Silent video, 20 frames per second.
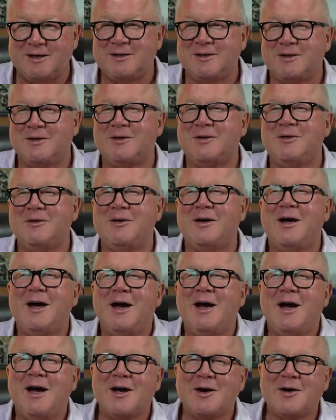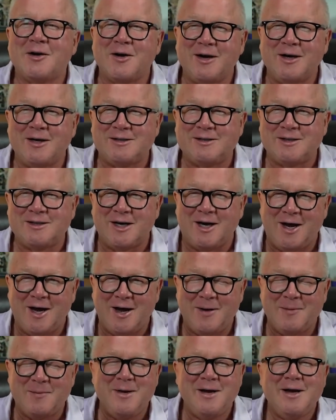do a great
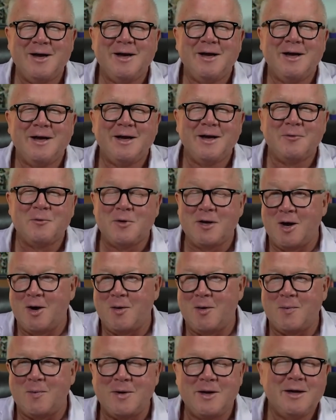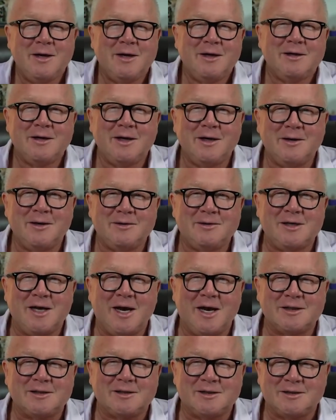job, we hope.
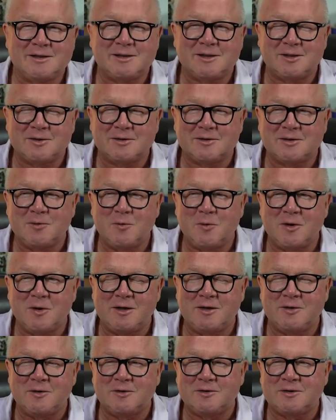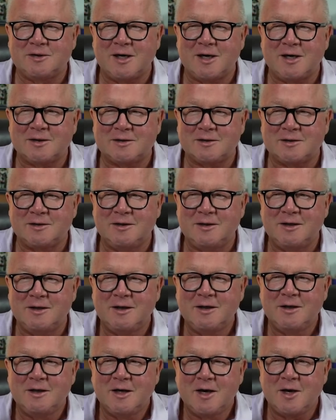Jackson's here too. What are you doing, Jackson? Are
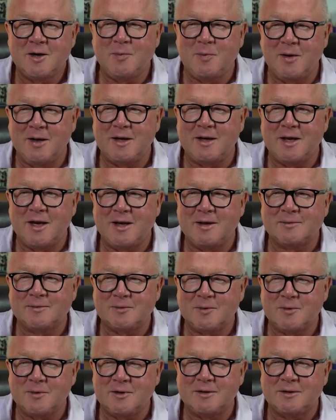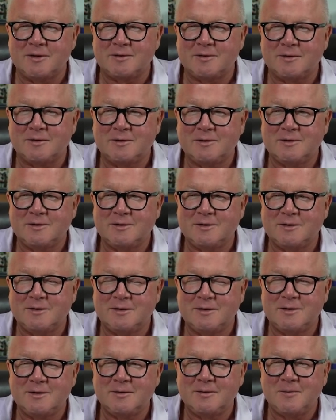you playing games? What are you doing? I'm
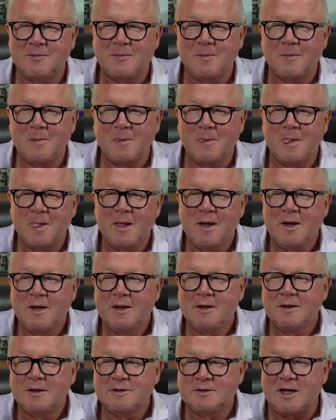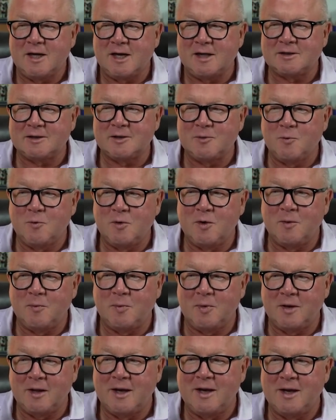playing games. Jackson will
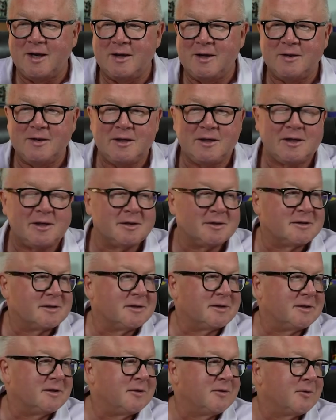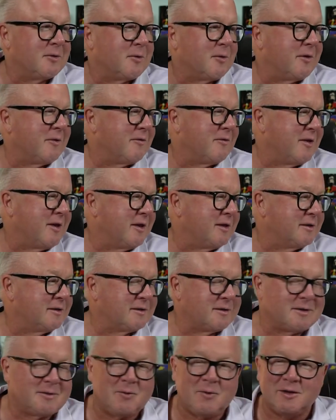play the kazoo or whatever that is.
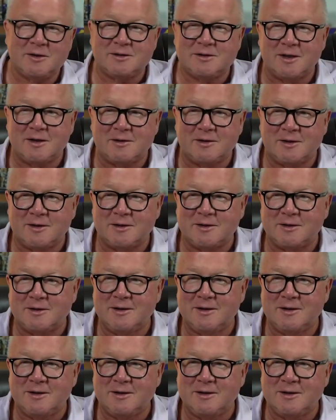What is that thing?